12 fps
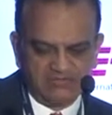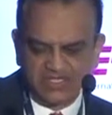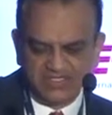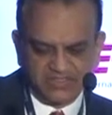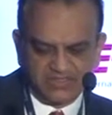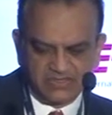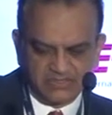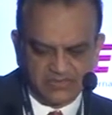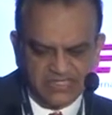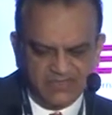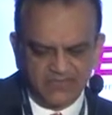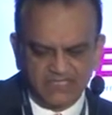There's
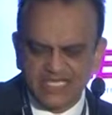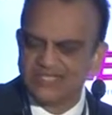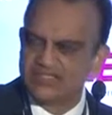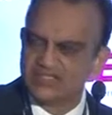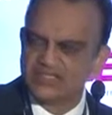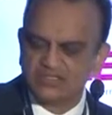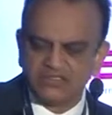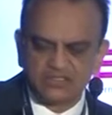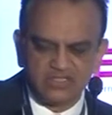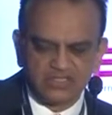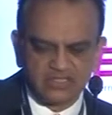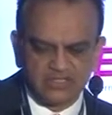several cases in the
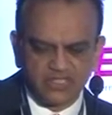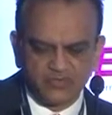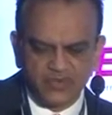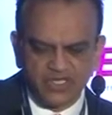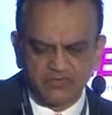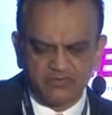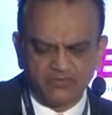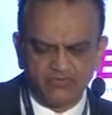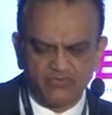Third Circuit where